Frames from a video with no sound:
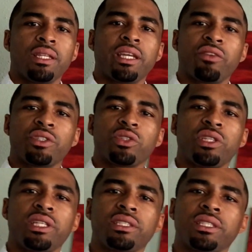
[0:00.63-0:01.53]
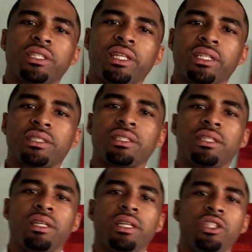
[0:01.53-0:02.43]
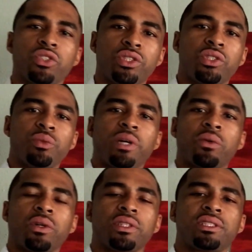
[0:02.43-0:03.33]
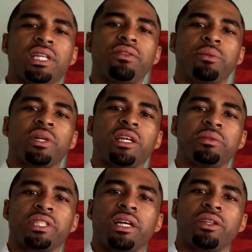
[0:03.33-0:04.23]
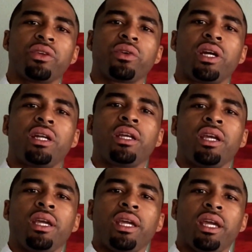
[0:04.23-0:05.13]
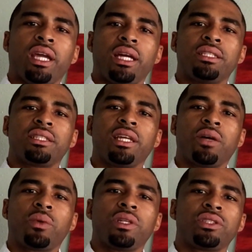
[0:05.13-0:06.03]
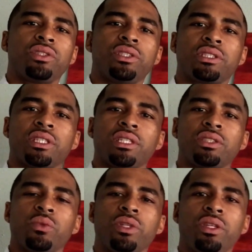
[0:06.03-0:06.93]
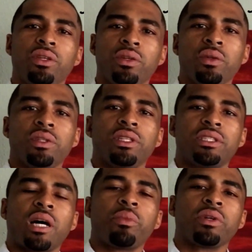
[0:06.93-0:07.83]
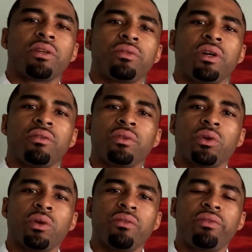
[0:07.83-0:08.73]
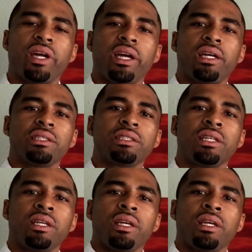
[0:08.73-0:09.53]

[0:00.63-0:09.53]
Thank you for tuning in to the next entry to My Road to Seven. My name is Jonathan Grant, and today I wanted to discuss with you the topic of going fast.